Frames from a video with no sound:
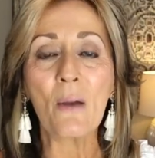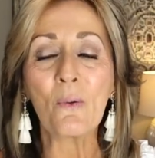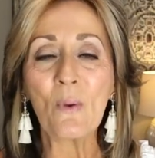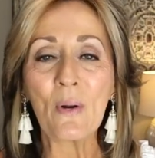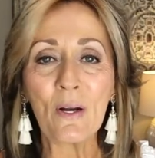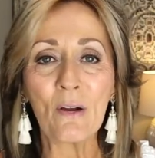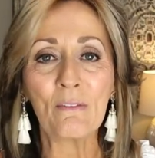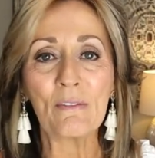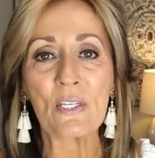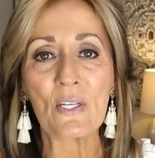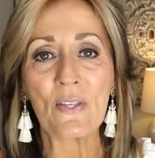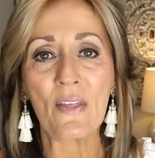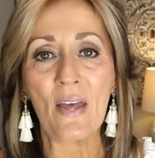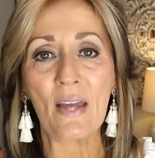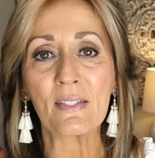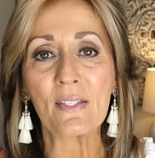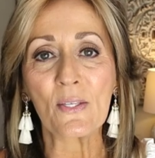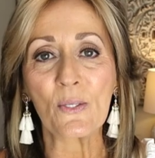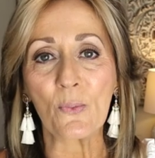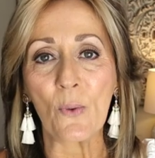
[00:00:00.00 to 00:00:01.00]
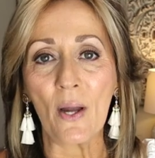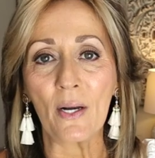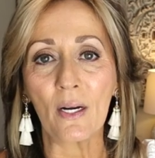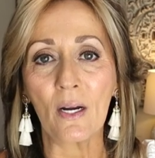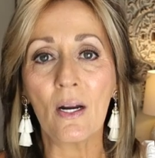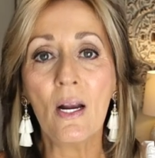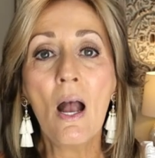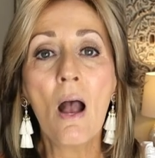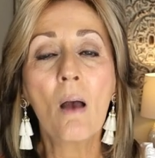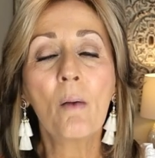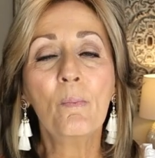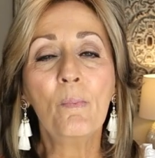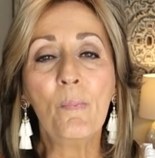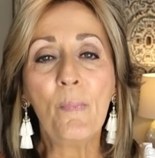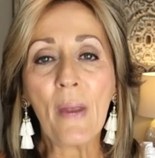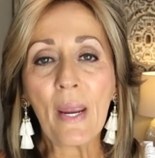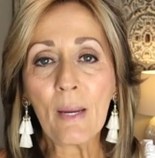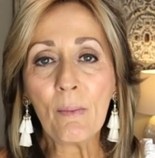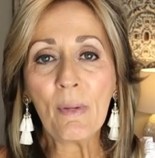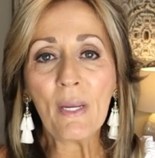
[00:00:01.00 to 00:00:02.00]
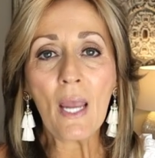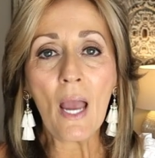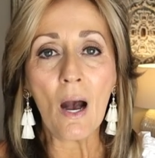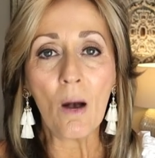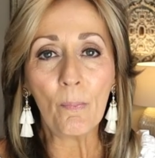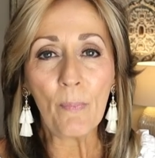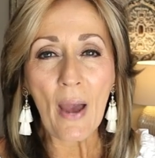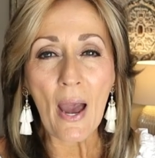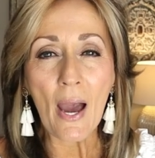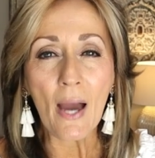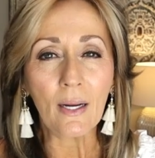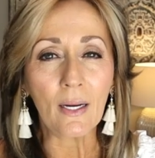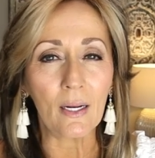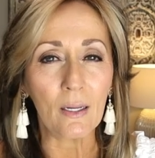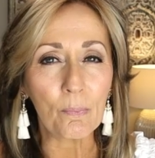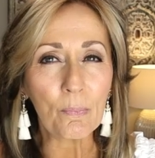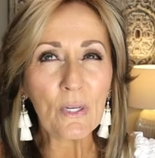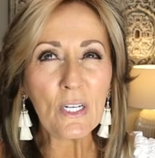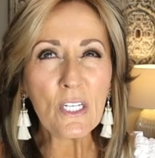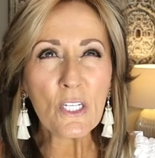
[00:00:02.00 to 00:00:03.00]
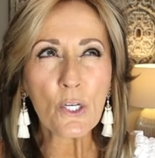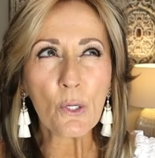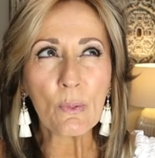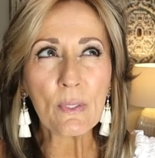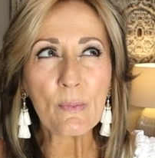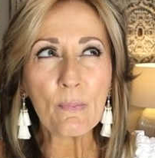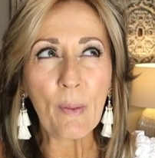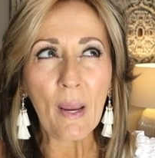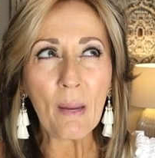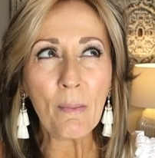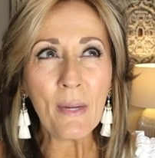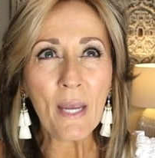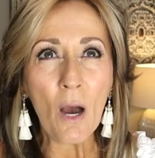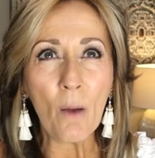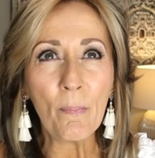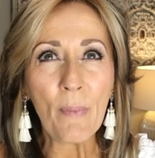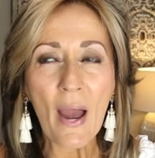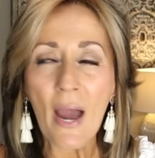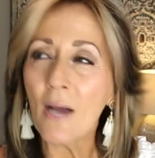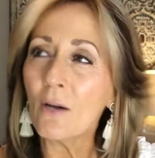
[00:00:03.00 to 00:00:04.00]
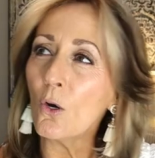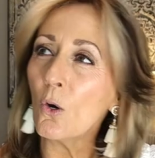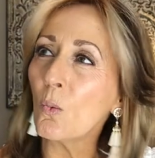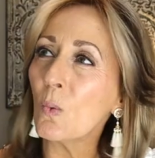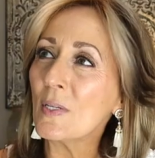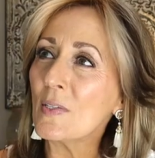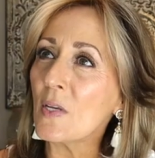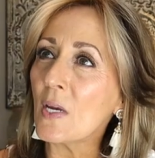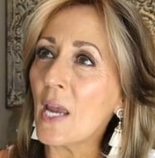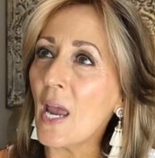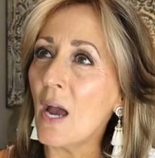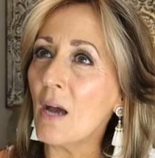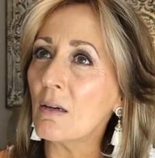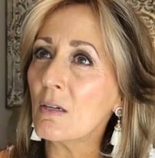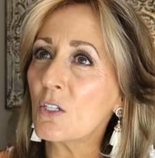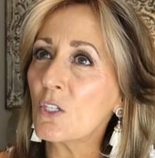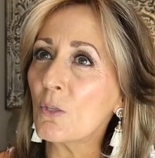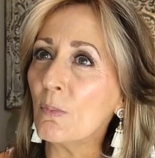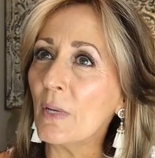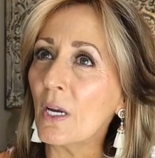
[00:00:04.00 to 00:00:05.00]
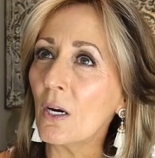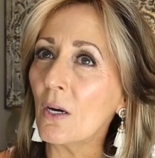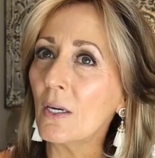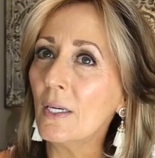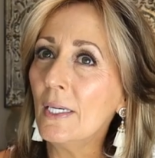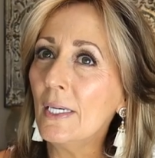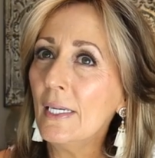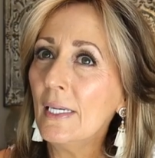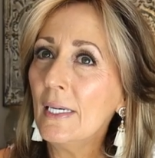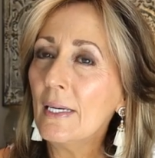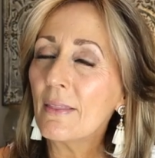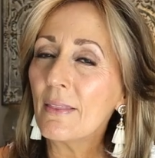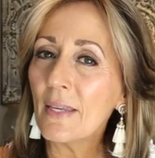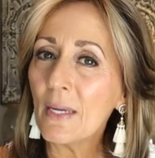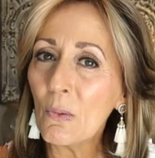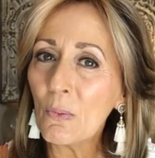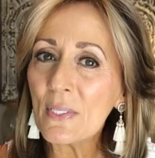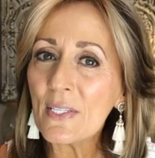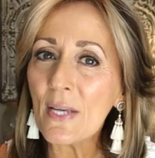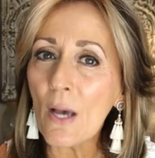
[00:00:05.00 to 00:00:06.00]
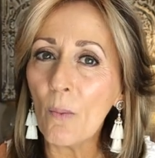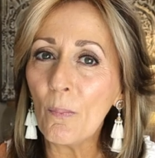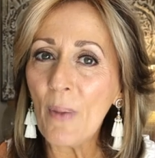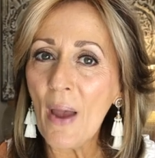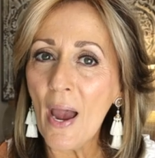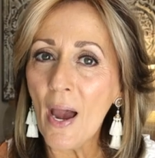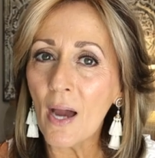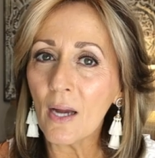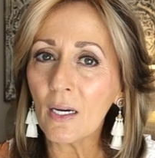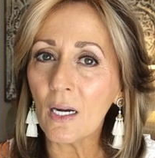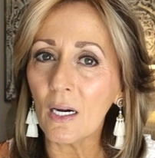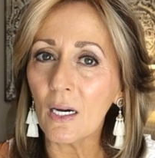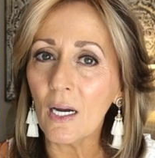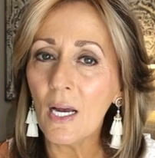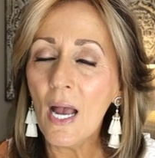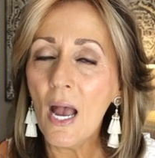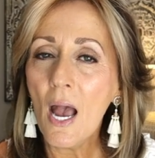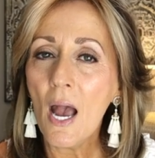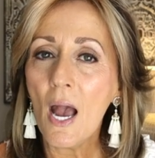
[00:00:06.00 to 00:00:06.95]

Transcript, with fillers: I went over to that sweater, baby alpaca. Pretty sure it was baby alpaca, or was it cashmere? I think it was alpaca.